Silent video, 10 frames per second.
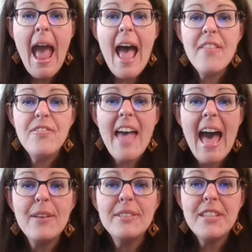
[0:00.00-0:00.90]
and the
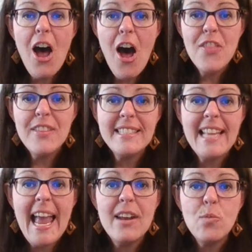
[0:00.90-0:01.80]
house on the
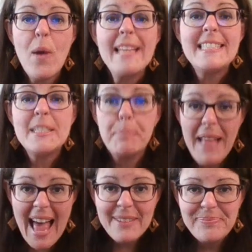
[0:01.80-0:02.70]
sand went
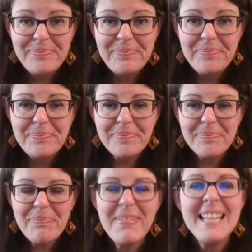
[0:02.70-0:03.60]
splat.
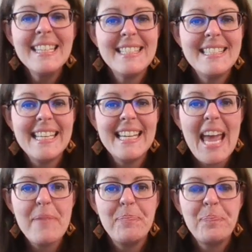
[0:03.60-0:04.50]
Let's sing it
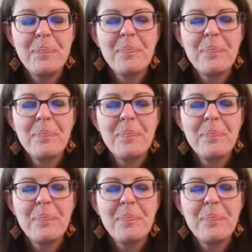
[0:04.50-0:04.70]
again.